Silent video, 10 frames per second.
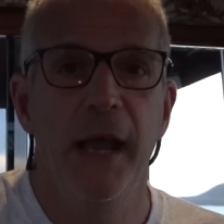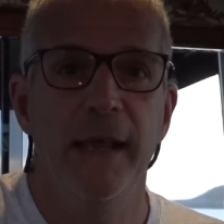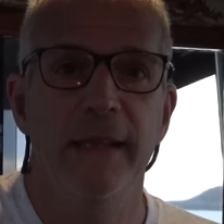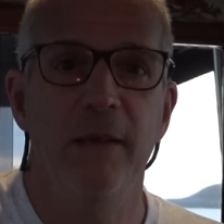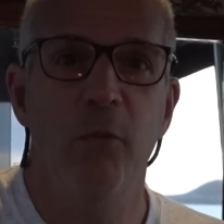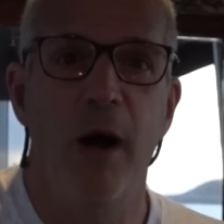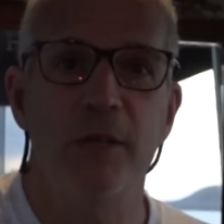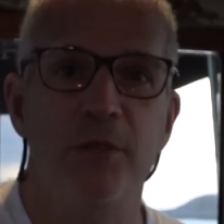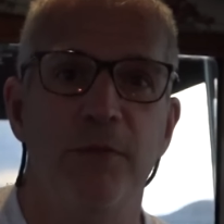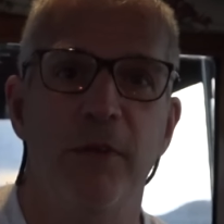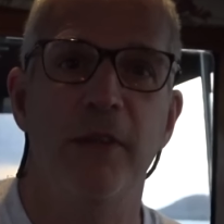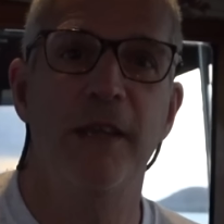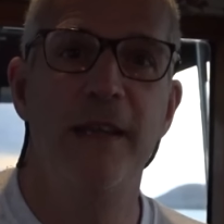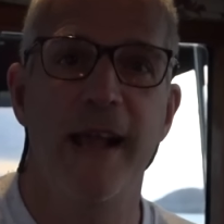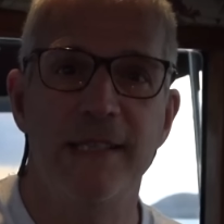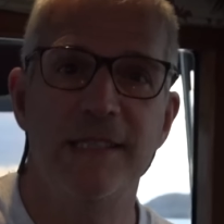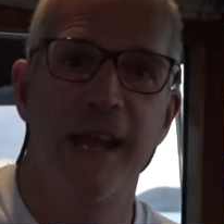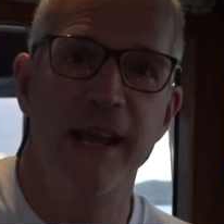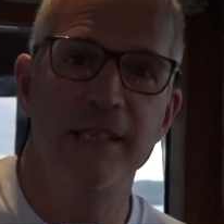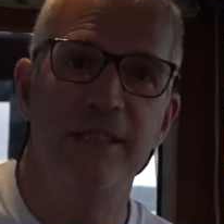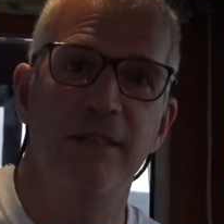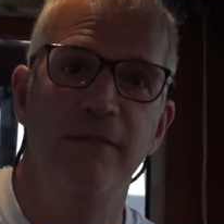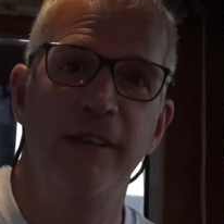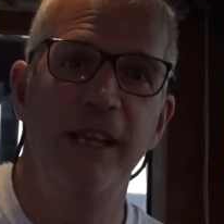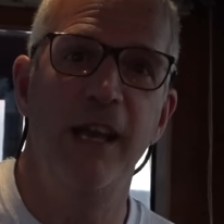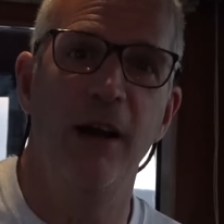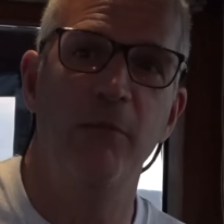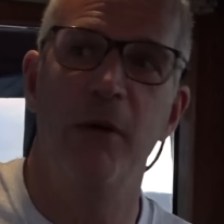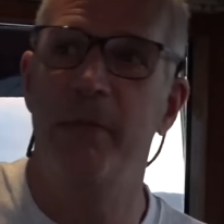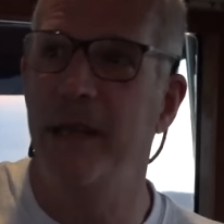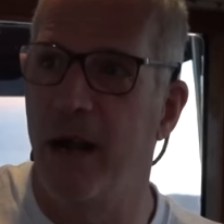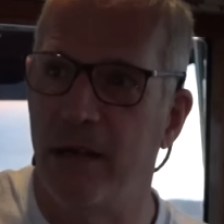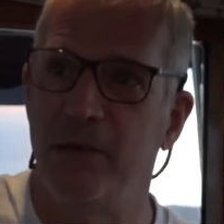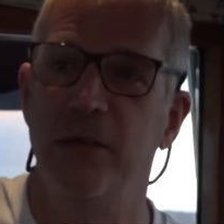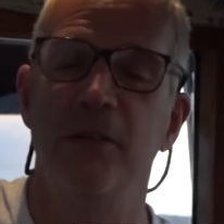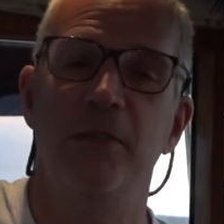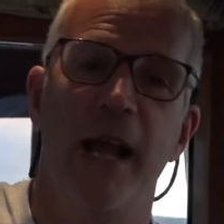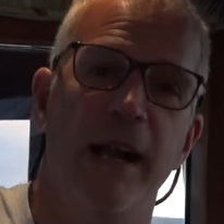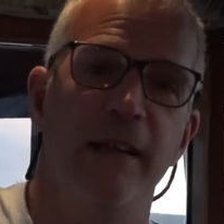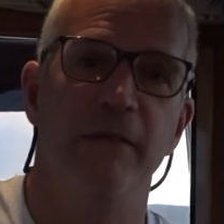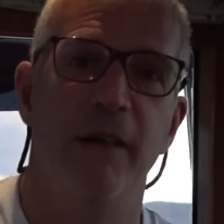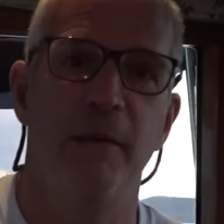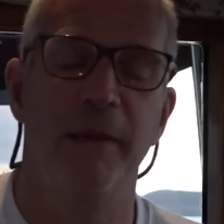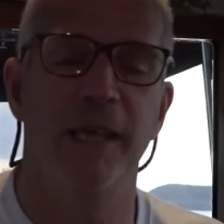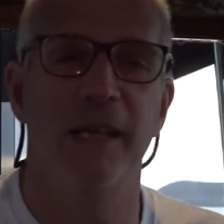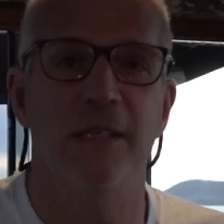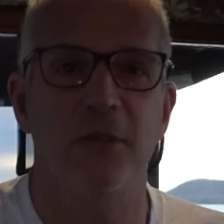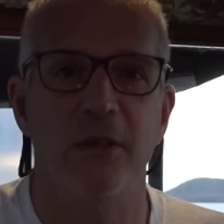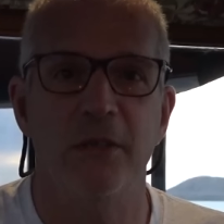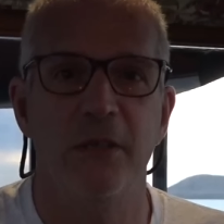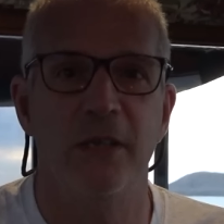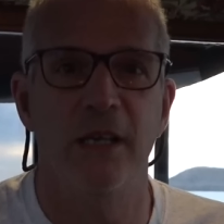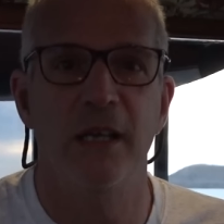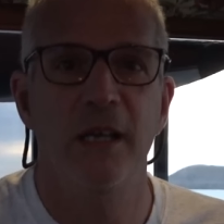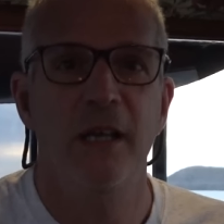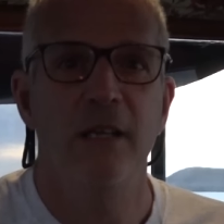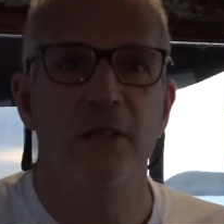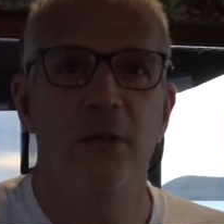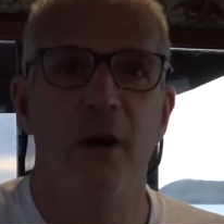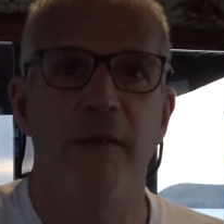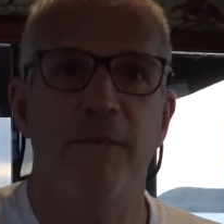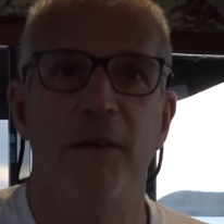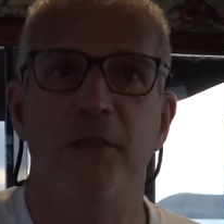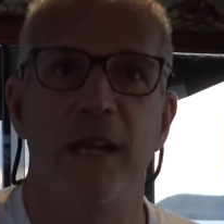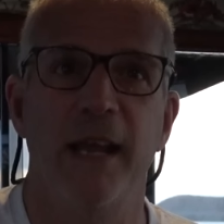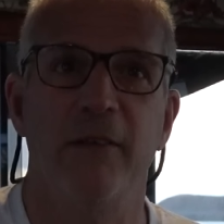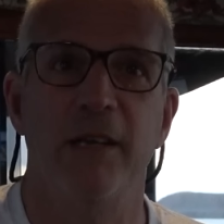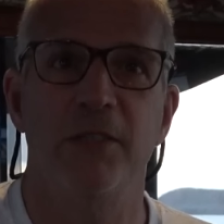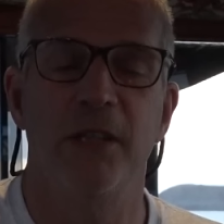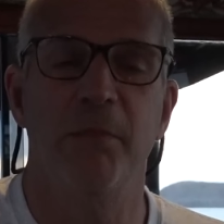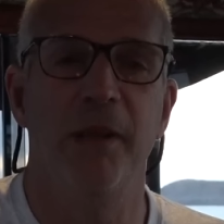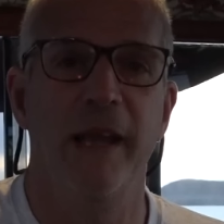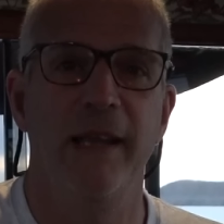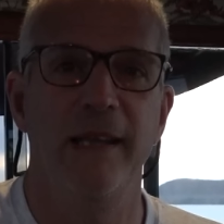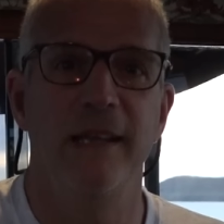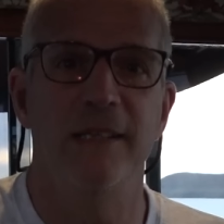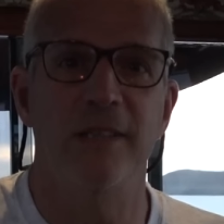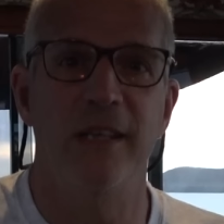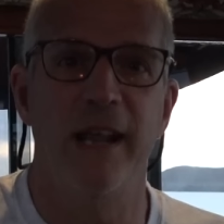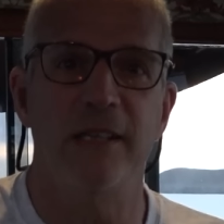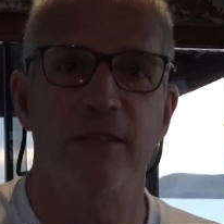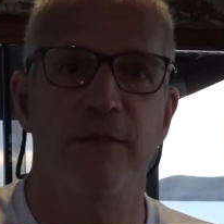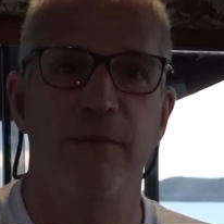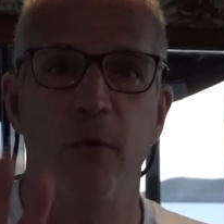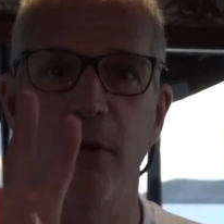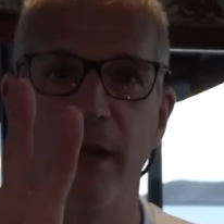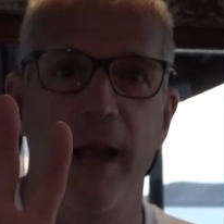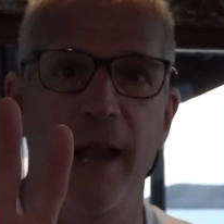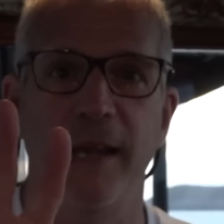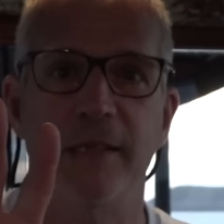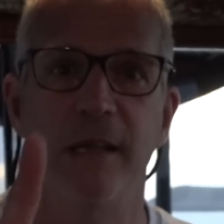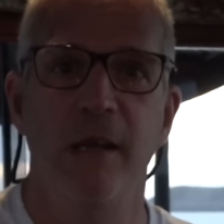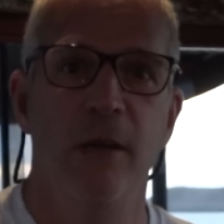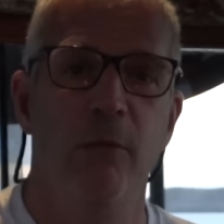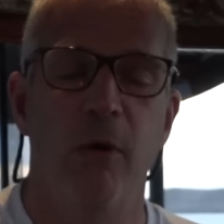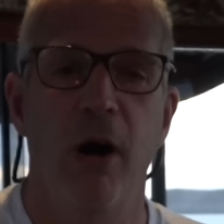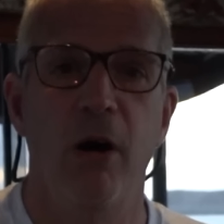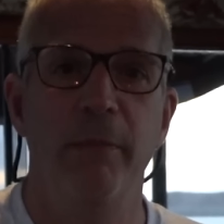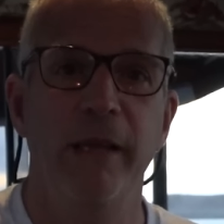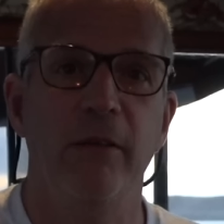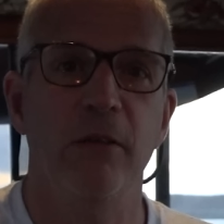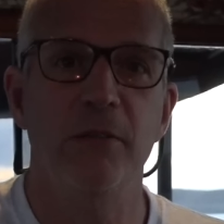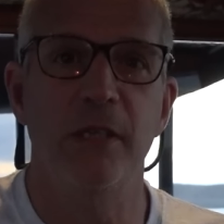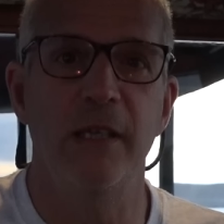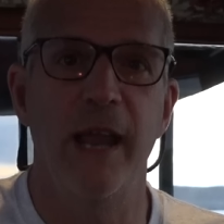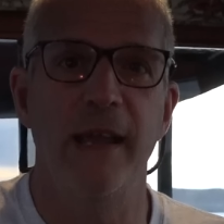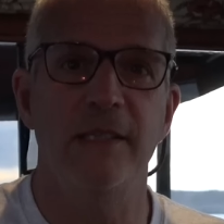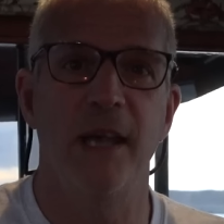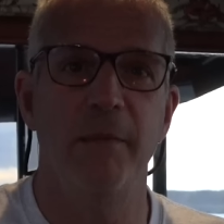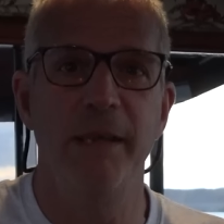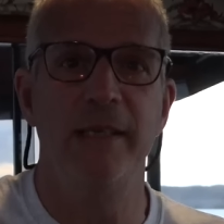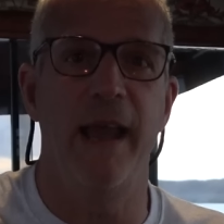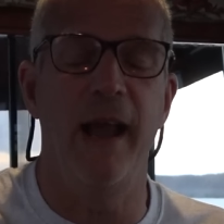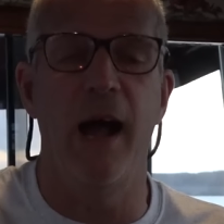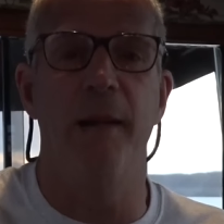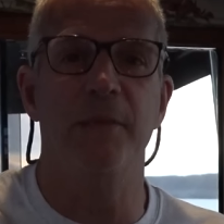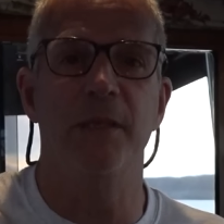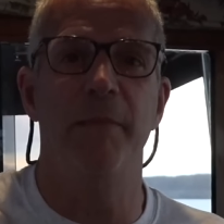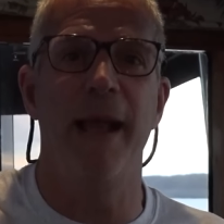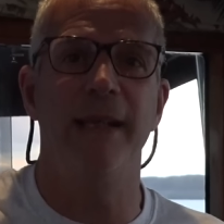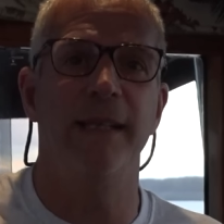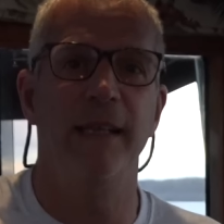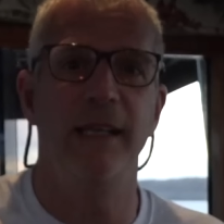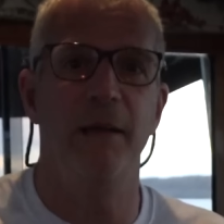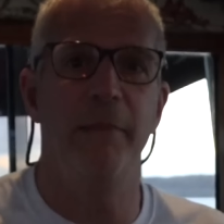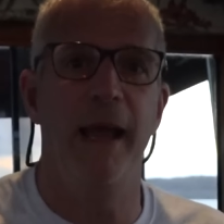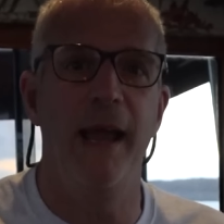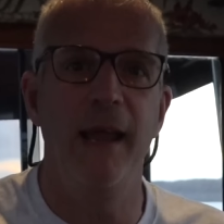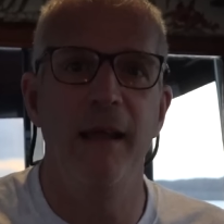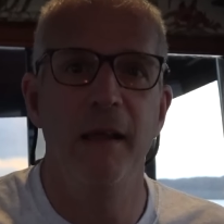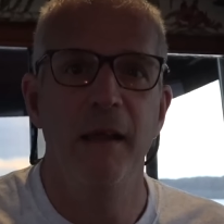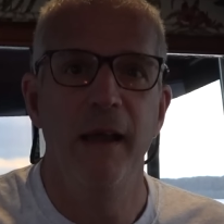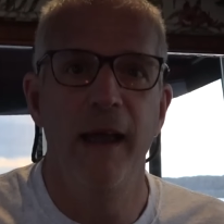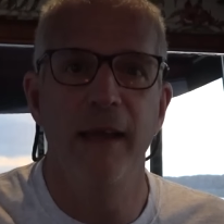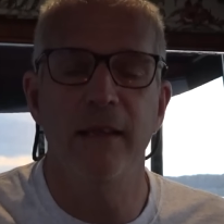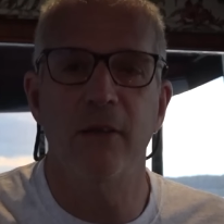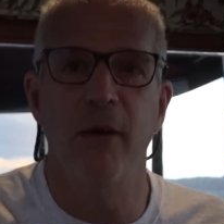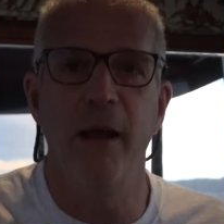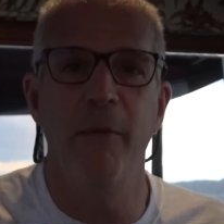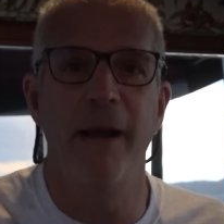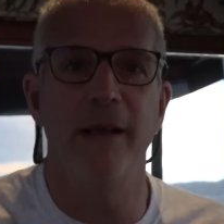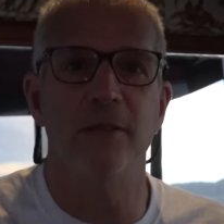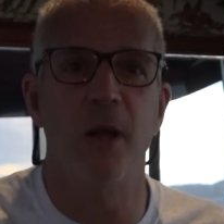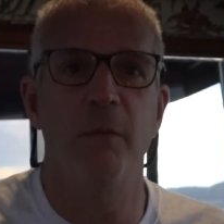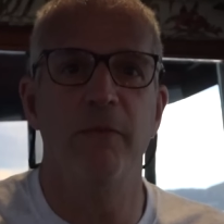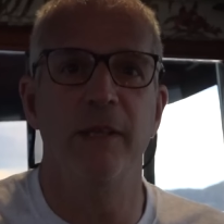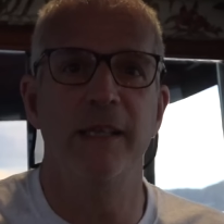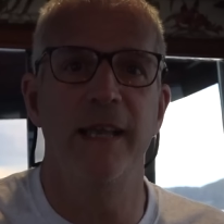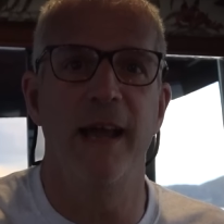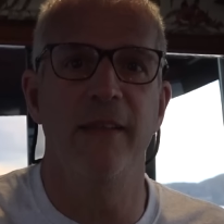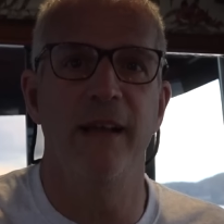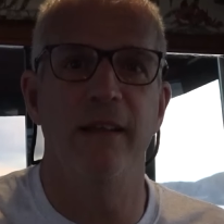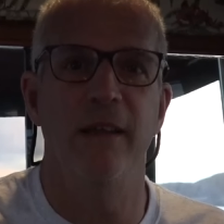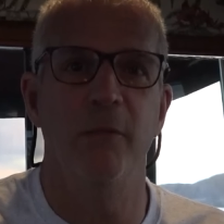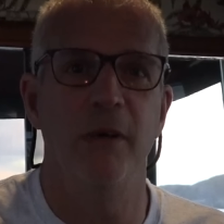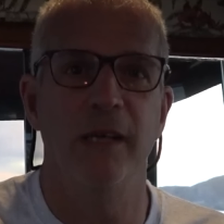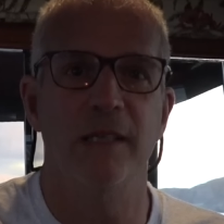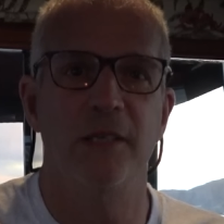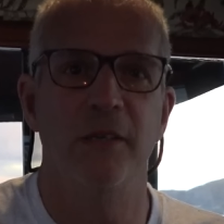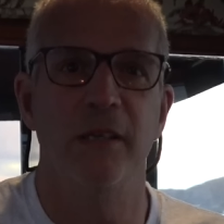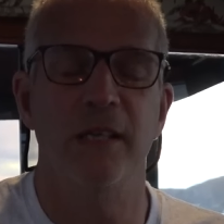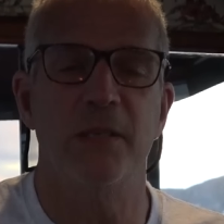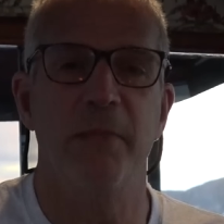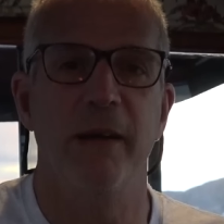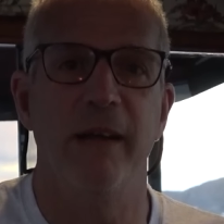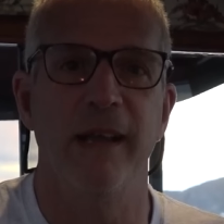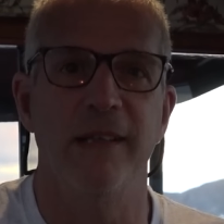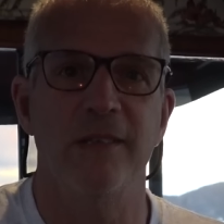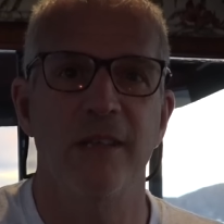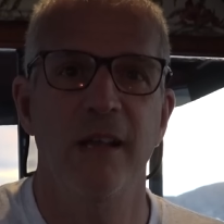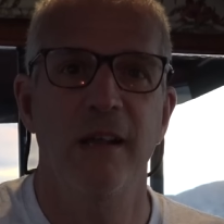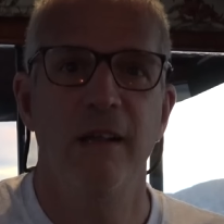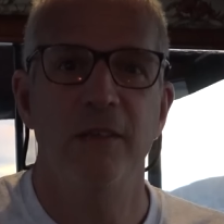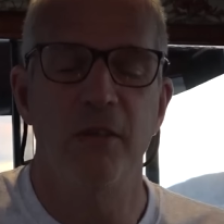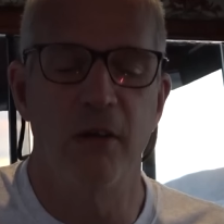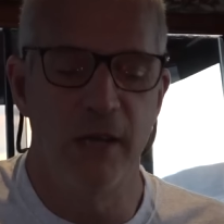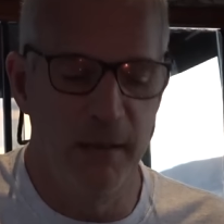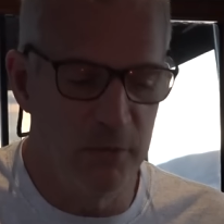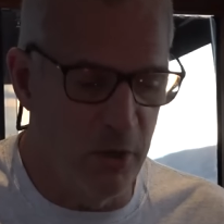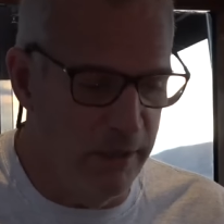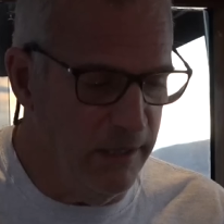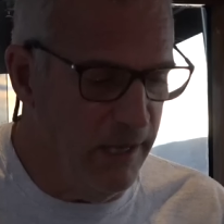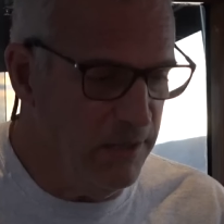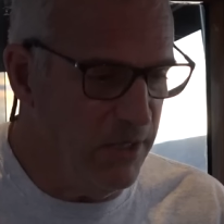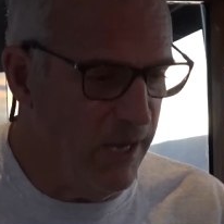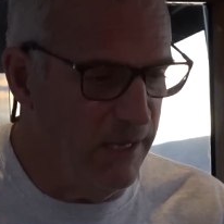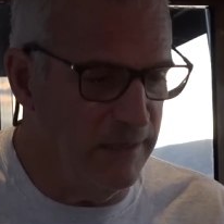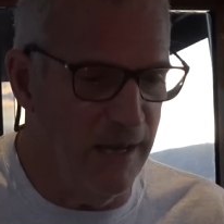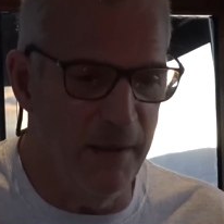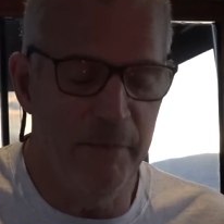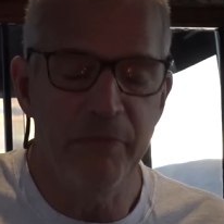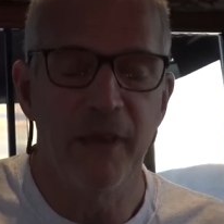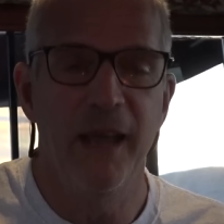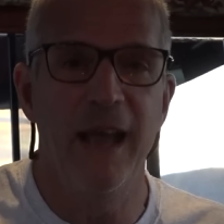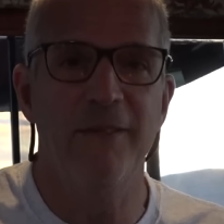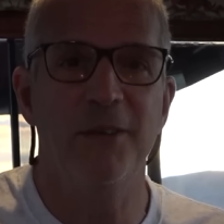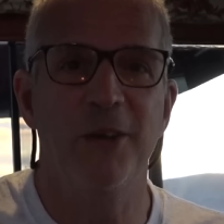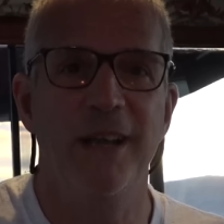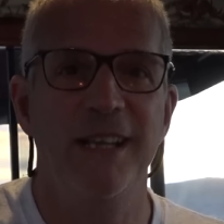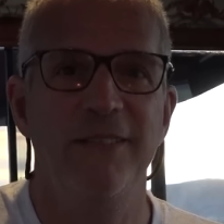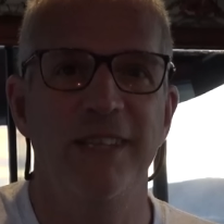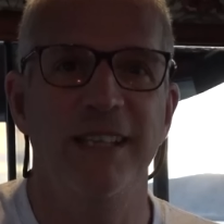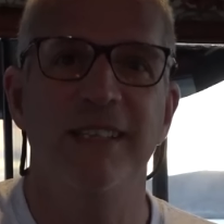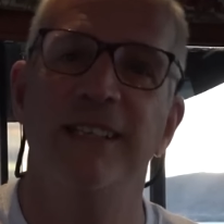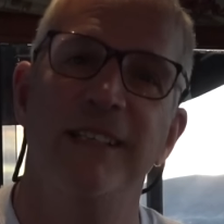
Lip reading: And then watch for the next day's video will be our cruise out of Bahia Tortuga to our first anchorage. The plan is the next 4 days will all be cruising days. There'll be day hops to Magdalena Bay and the gray whales hopefully down there that we'll get to experience. So keep joining us and have a great evening.